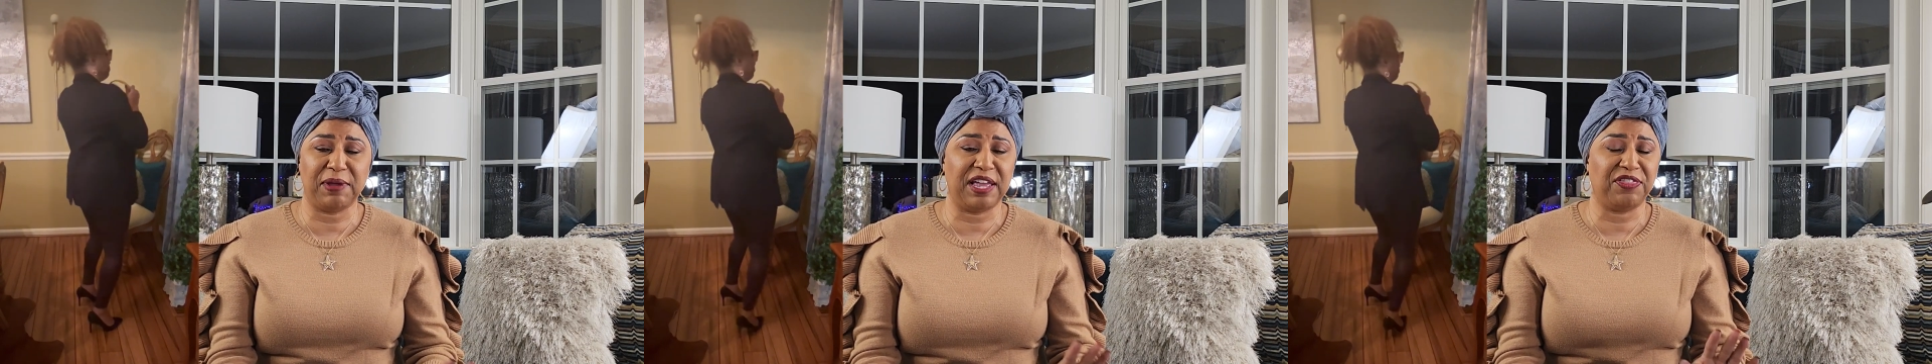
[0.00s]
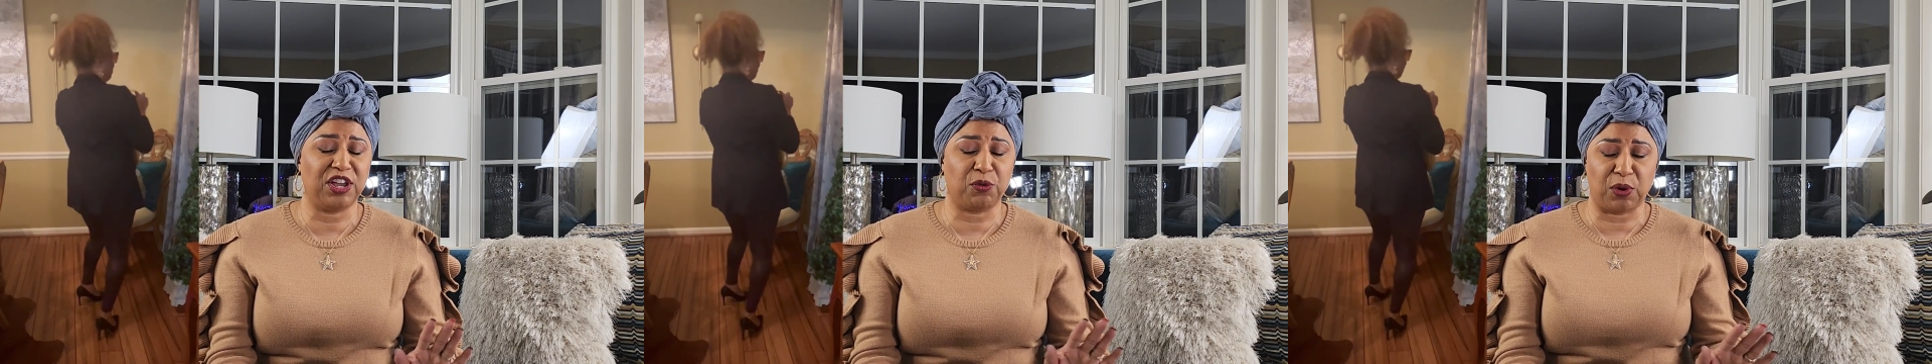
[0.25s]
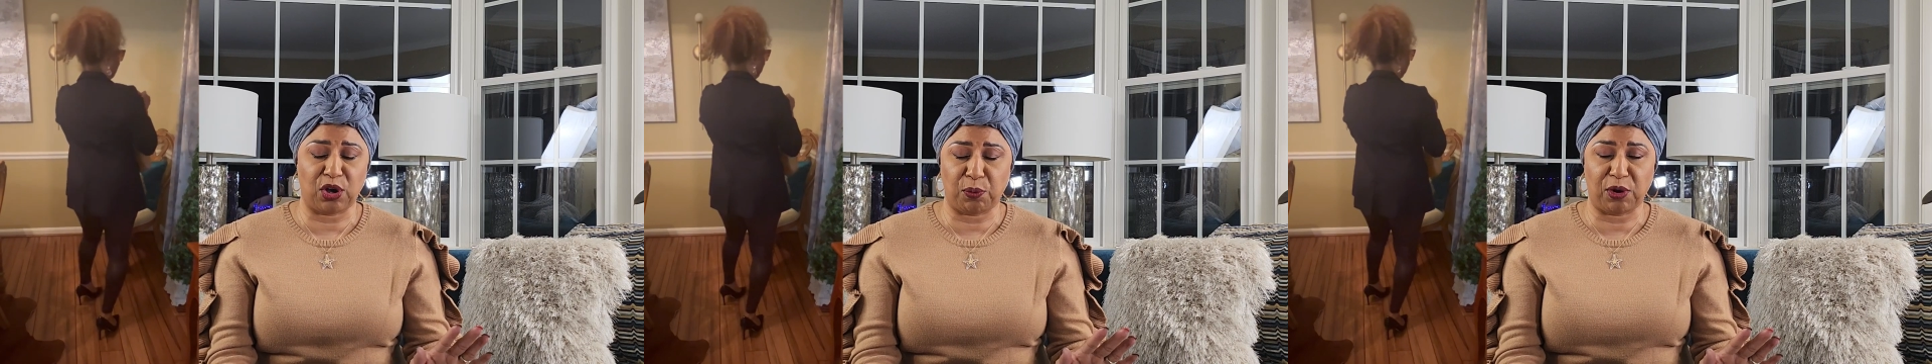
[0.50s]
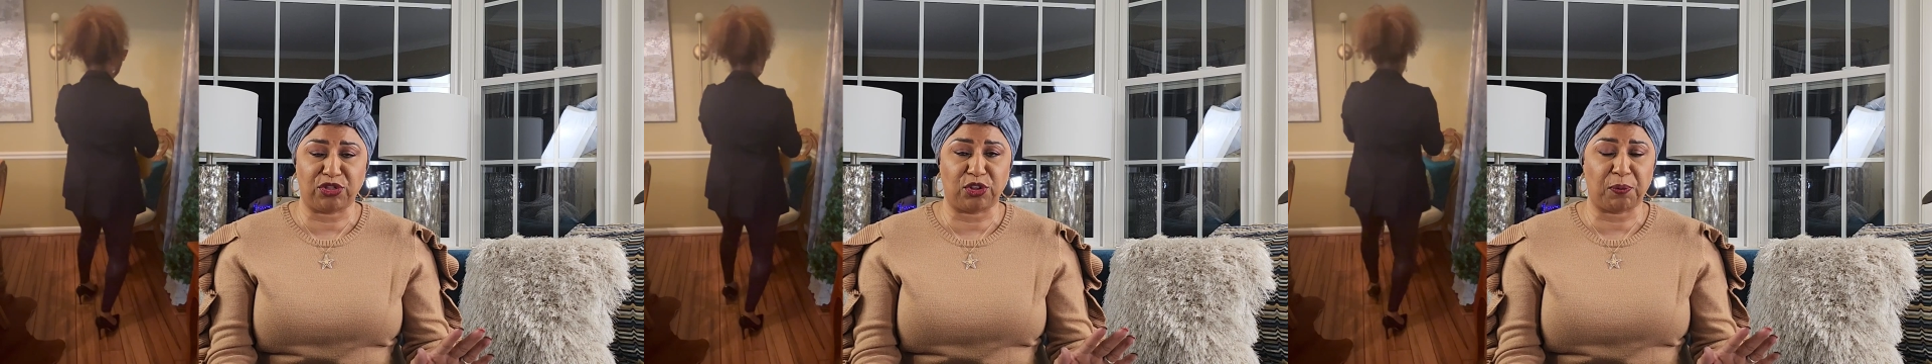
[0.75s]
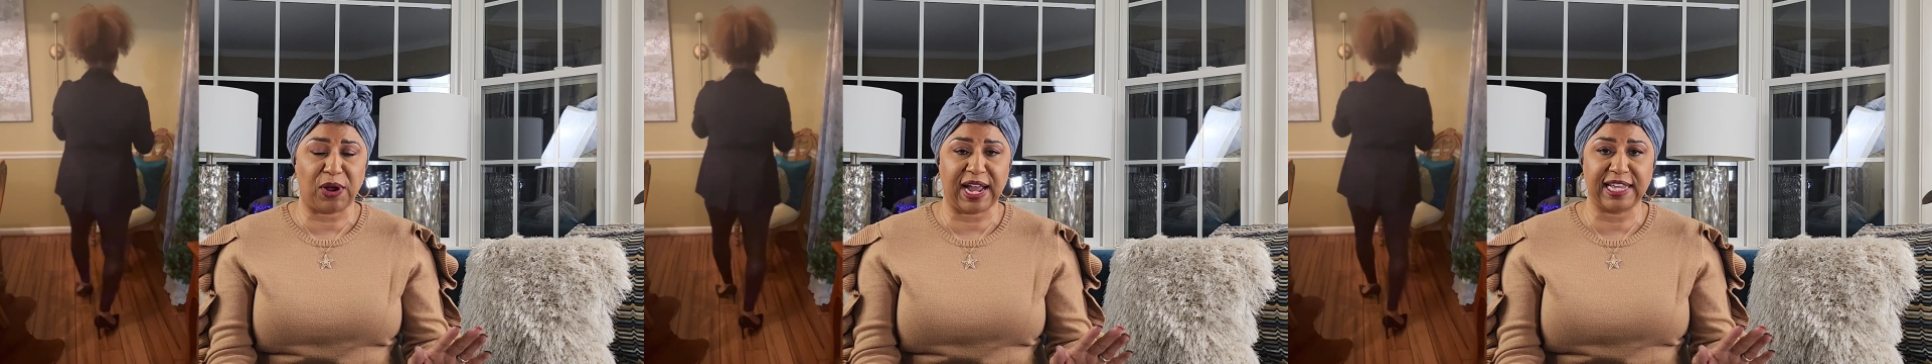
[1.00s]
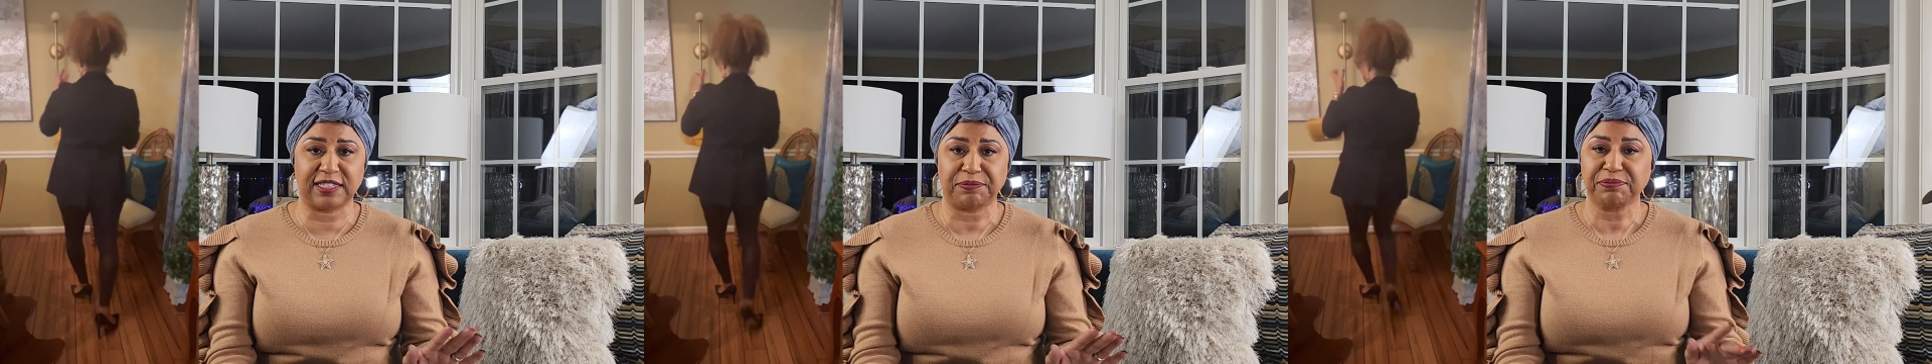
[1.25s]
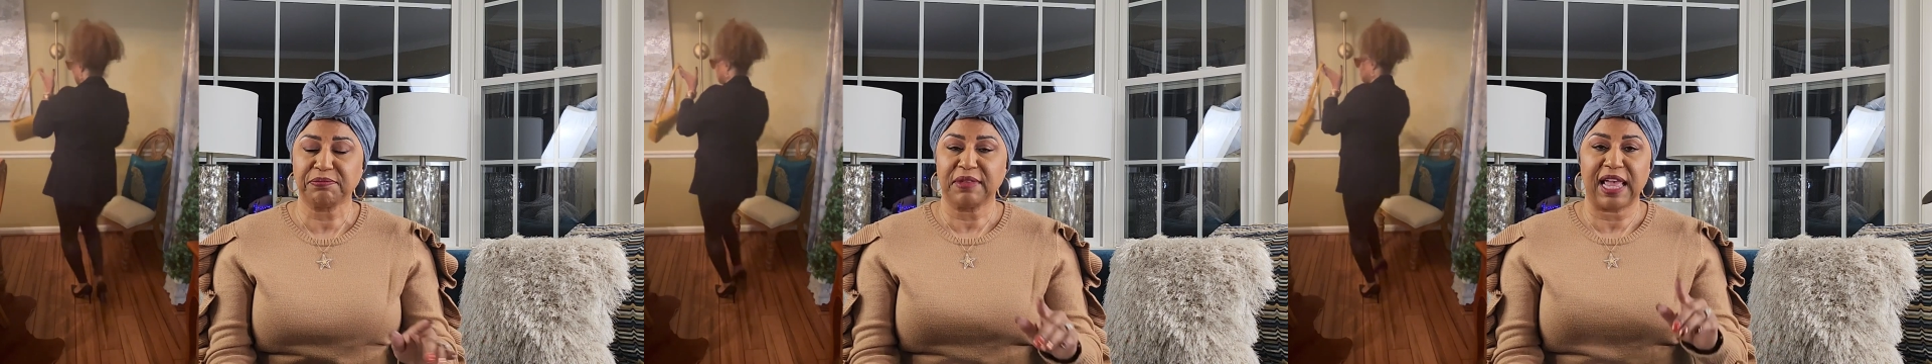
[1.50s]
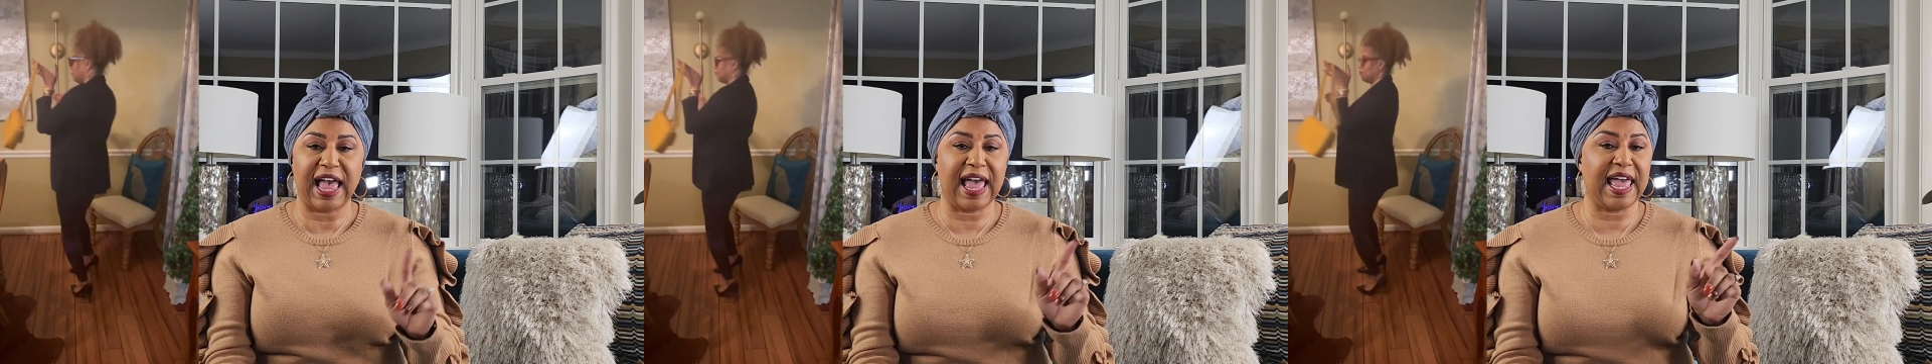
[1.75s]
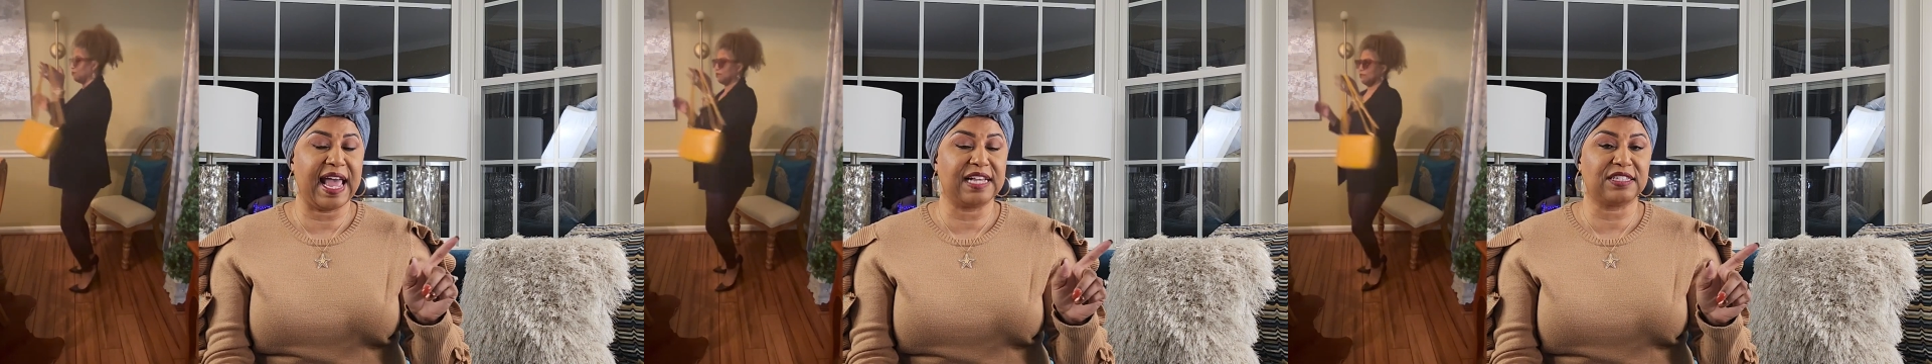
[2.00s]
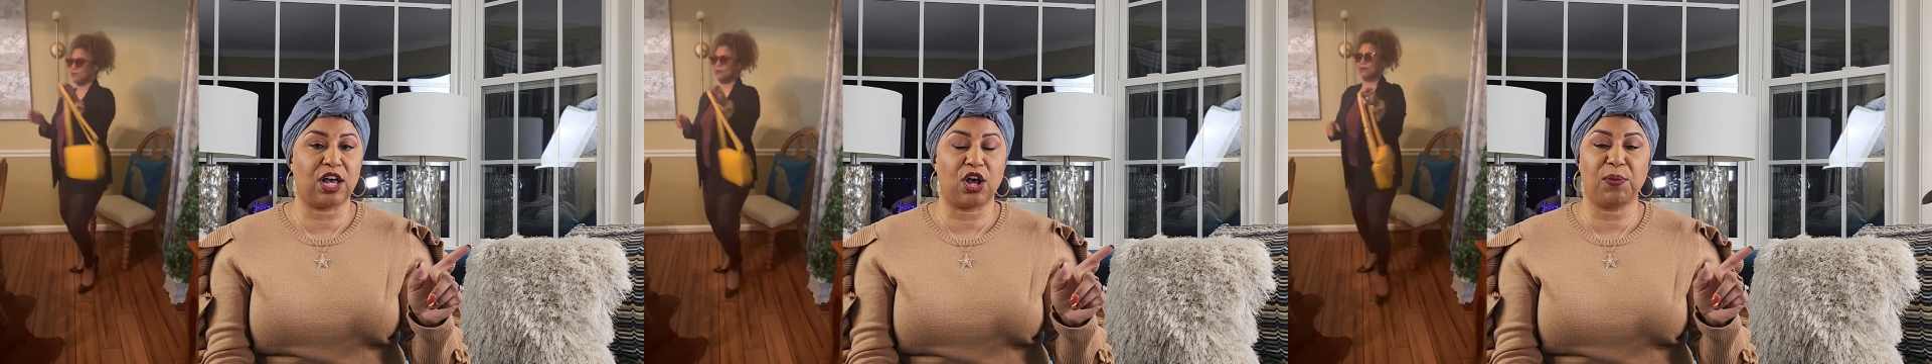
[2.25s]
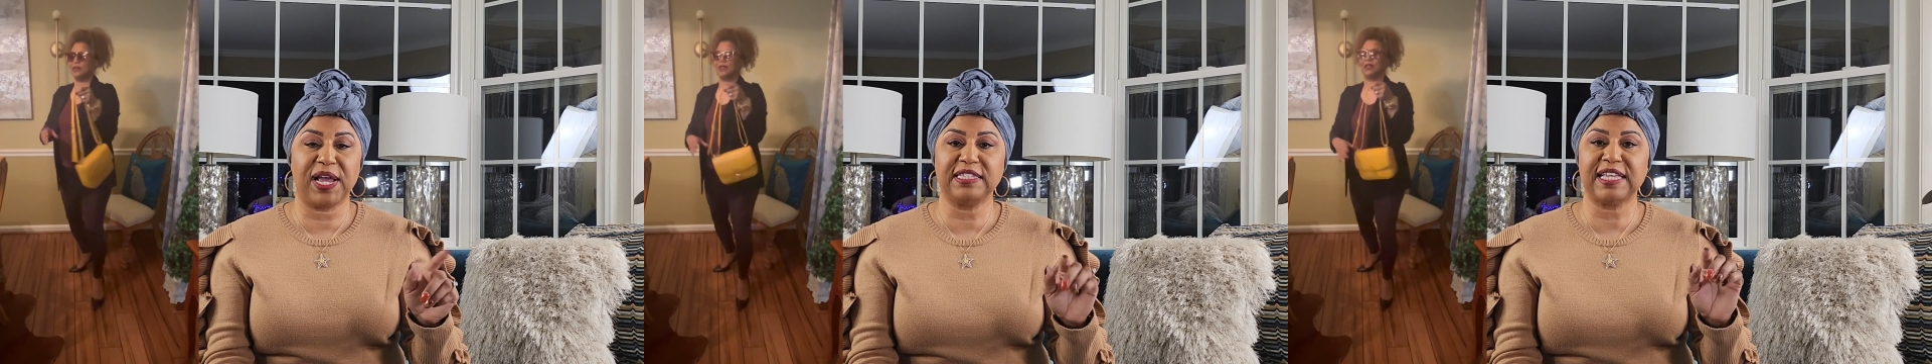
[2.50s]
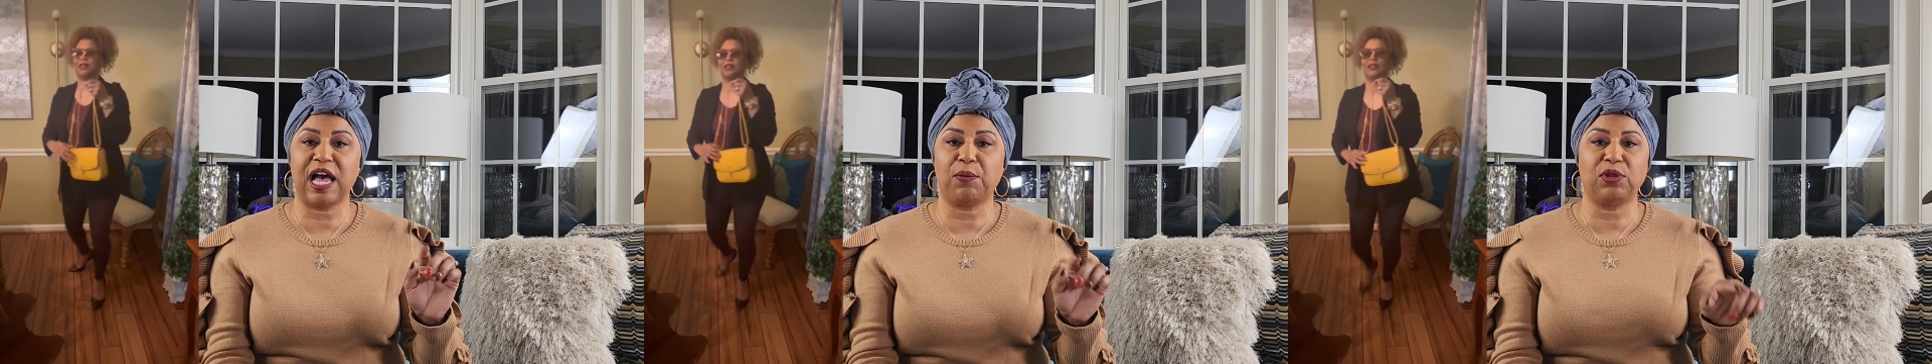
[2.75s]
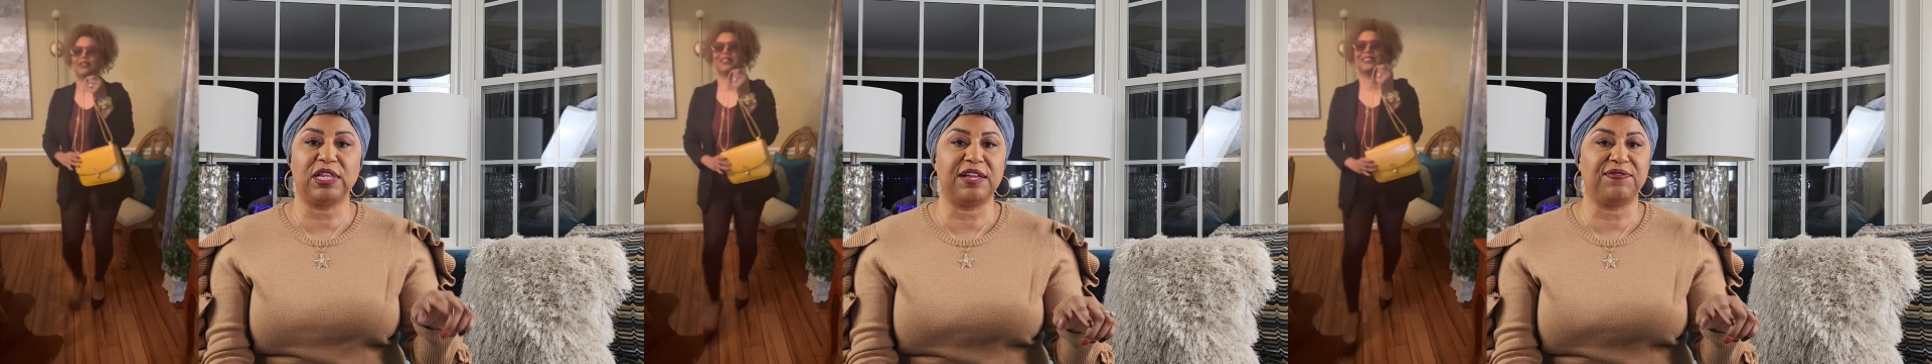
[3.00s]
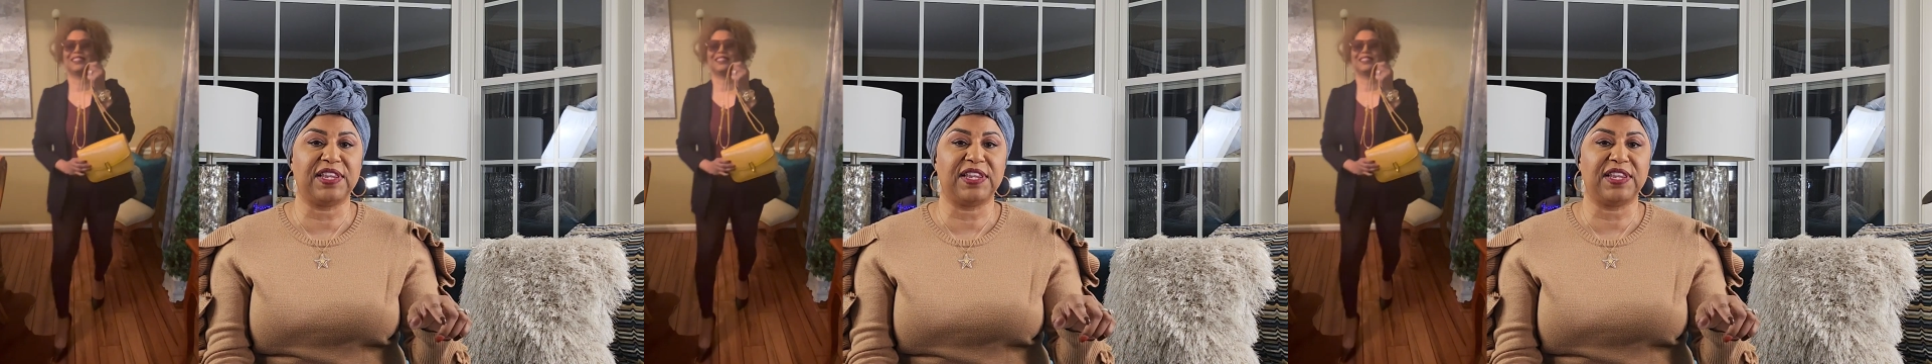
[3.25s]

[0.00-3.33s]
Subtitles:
and they're well worth the price. As always, I will leave